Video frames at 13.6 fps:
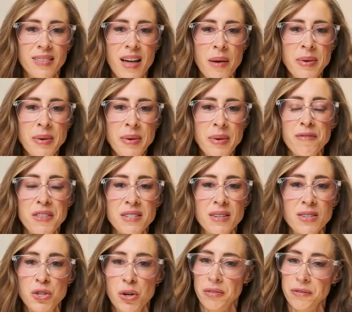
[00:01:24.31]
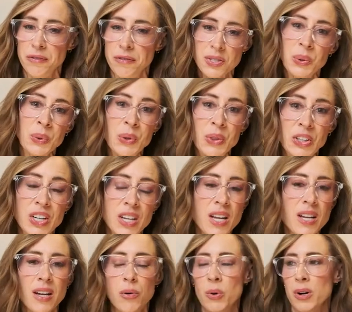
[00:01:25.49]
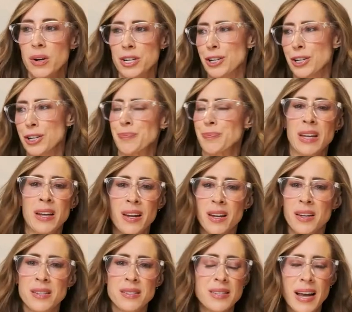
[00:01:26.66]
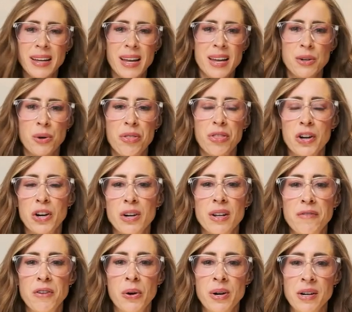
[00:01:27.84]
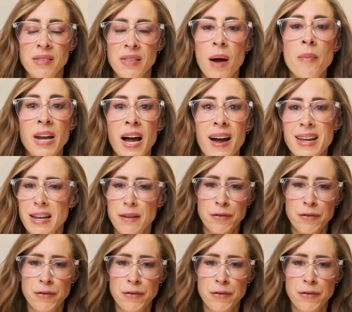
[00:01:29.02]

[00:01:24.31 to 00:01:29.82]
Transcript: Let me know if this is your first Whole 30 or your second or third if you're an alumni.